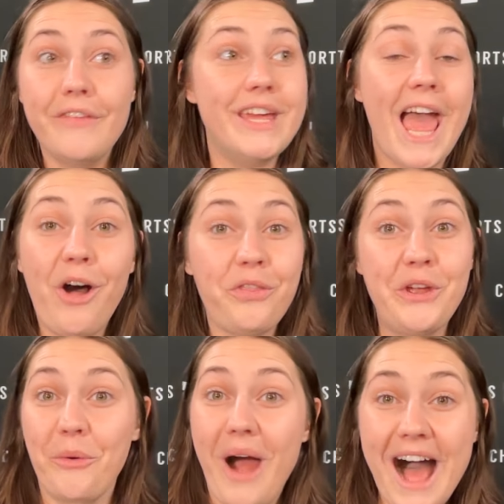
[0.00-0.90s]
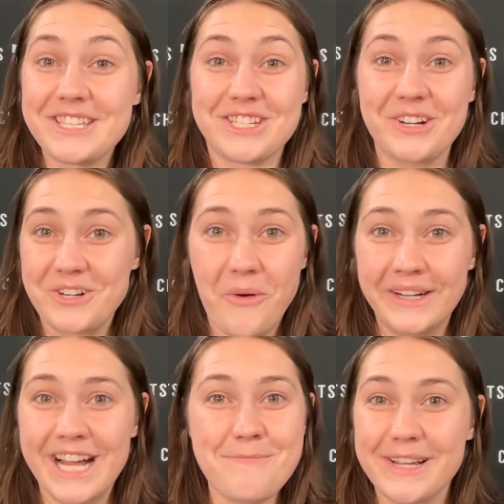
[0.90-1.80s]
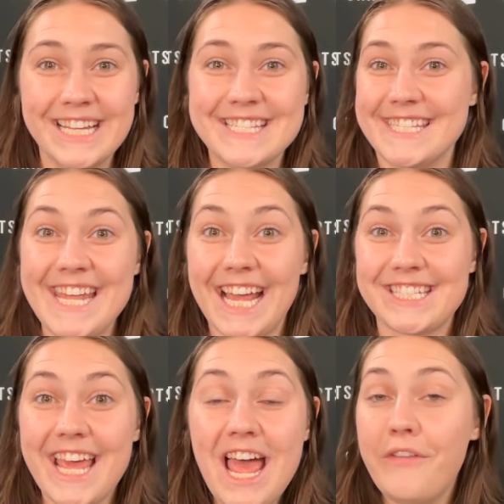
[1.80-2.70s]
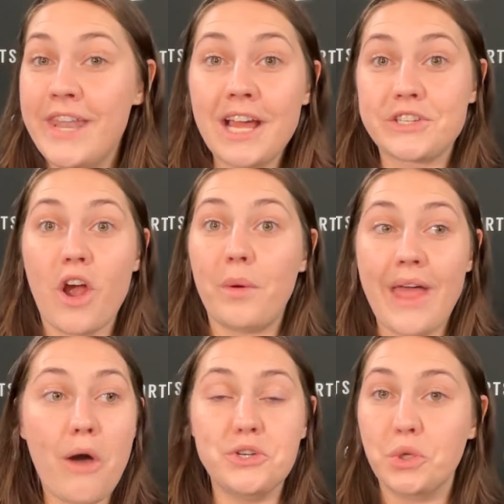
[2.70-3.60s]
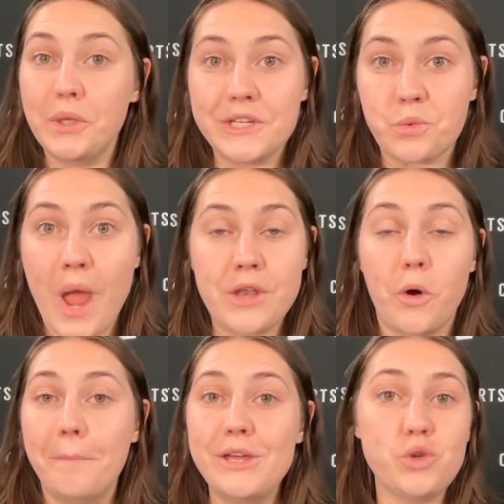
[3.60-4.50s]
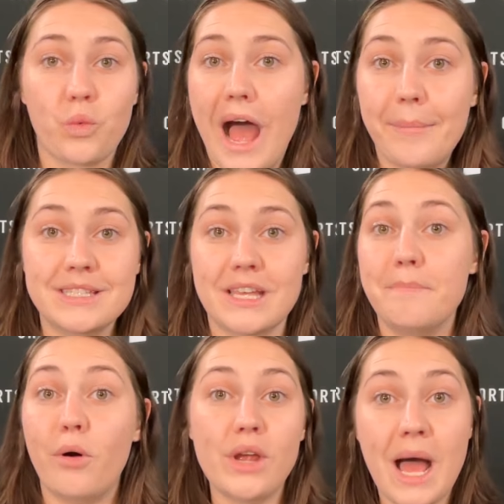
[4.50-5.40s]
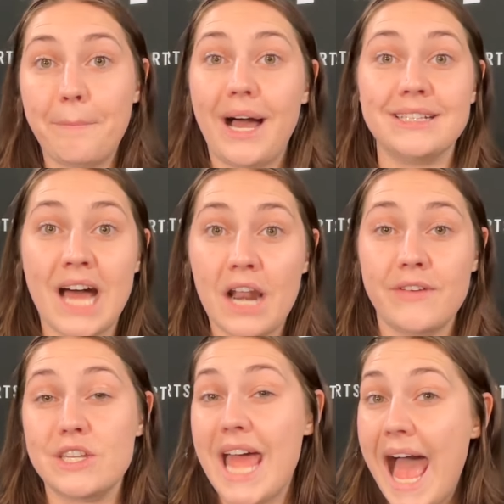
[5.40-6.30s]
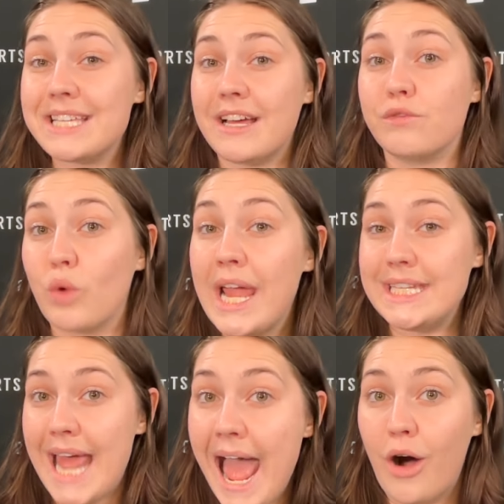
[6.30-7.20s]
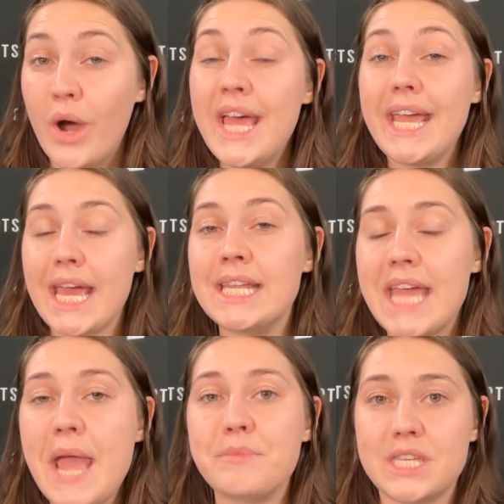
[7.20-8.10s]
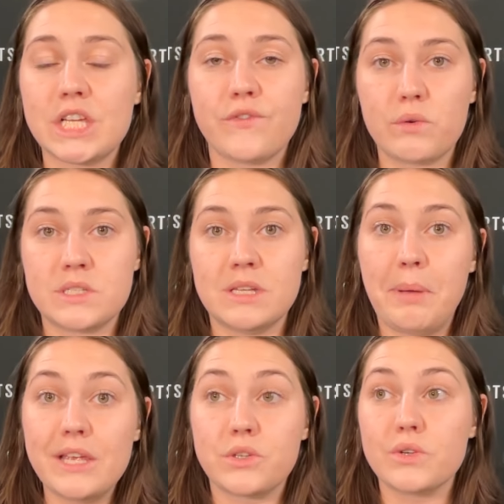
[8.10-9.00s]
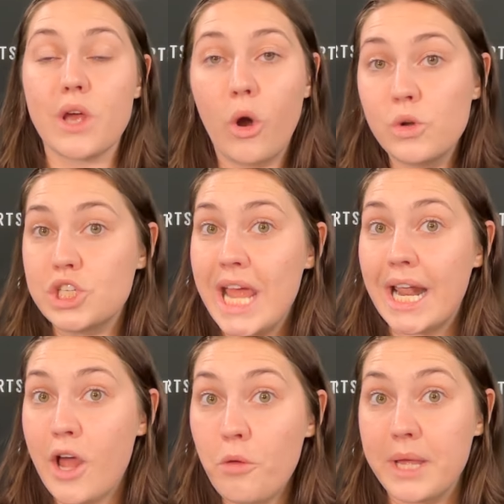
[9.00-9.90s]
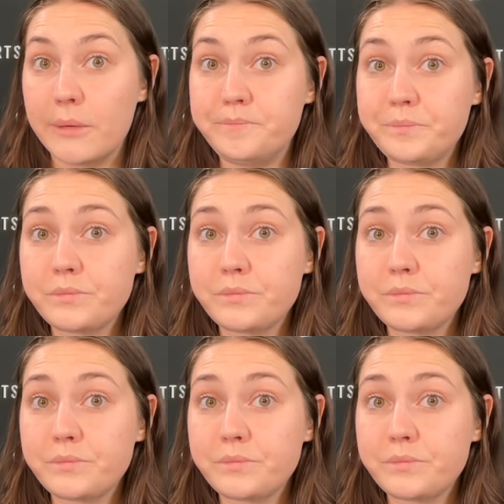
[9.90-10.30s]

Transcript: the healthier roster going up against the Knicks. The Knicks are without Julius Randle, Mitchell Robinson, Bojan Bogdanovic, as of right now in Game 6 versus the Pacers, OG Anunoby.